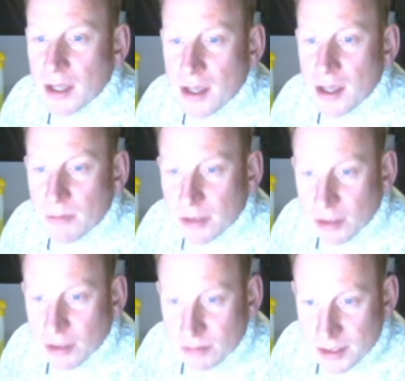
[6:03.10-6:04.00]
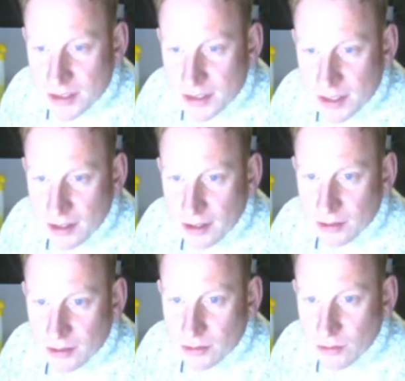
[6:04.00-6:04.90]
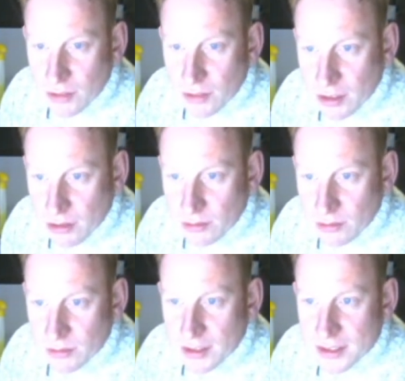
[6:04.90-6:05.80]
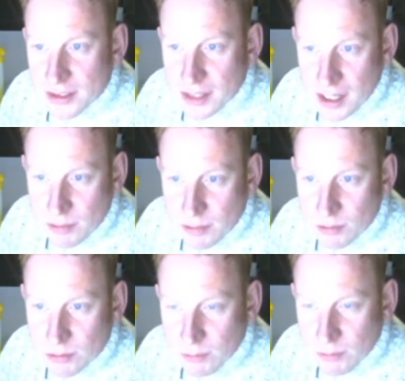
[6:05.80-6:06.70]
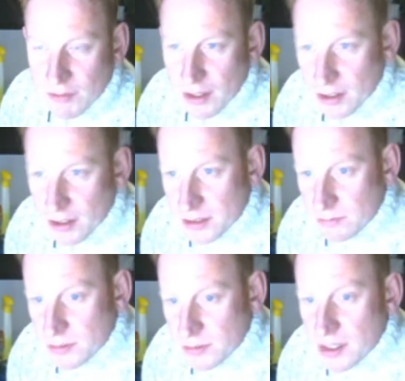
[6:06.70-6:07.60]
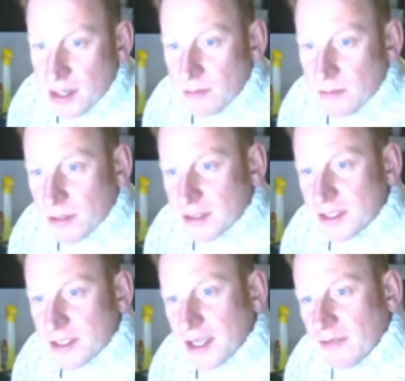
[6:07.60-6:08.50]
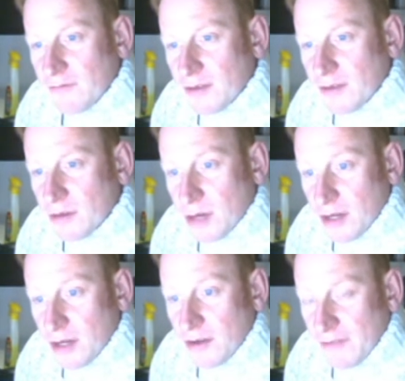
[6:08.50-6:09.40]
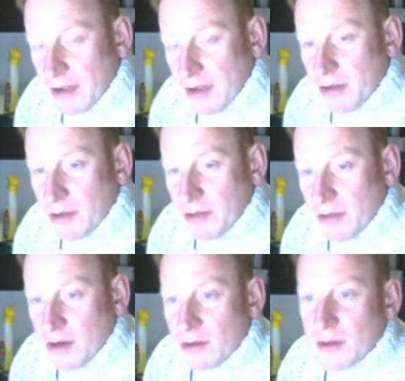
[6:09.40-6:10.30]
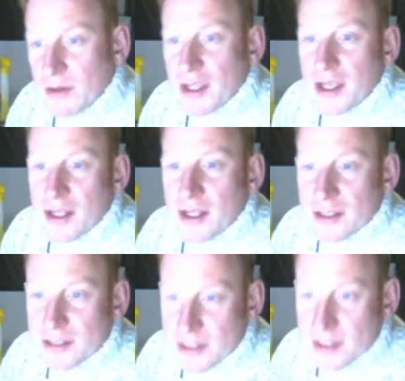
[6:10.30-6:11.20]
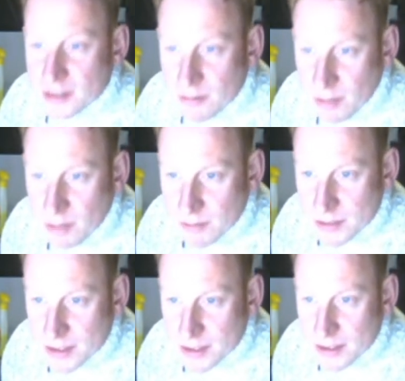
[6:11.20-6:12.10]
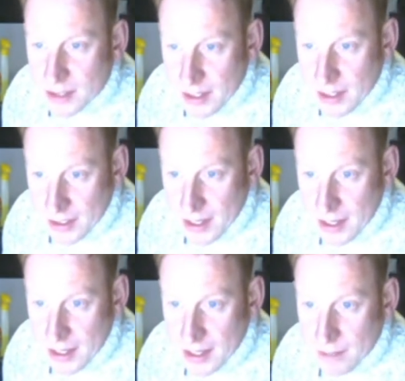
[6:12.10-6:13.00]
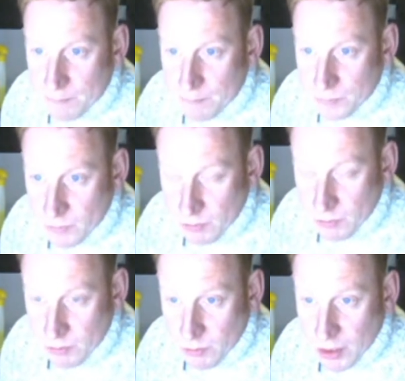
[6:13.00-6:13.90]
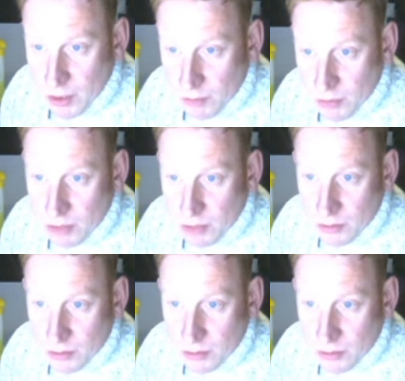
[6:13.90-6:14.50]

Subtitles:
But don't discard or include these cables with the items because they have quite a lot of value on their own. The system I'm selling here, well, the one I broke